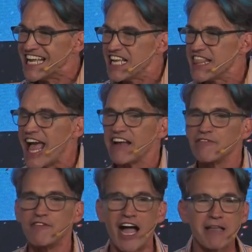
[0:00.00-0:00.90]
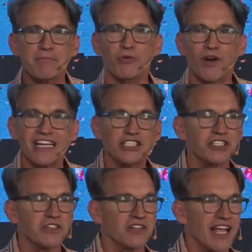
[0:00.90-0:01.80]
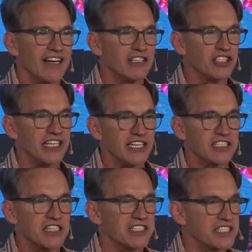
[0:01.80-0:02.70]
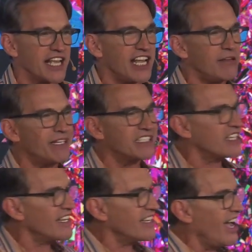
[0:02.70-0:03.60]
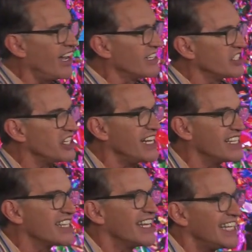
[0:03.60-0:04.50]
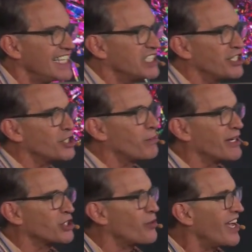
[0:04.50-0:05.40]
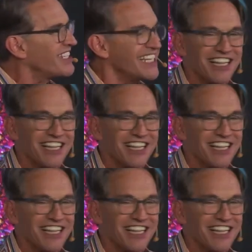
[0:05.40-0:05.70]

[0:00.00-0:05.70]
That vibrational energy is the same in psychology as it is in spirituality.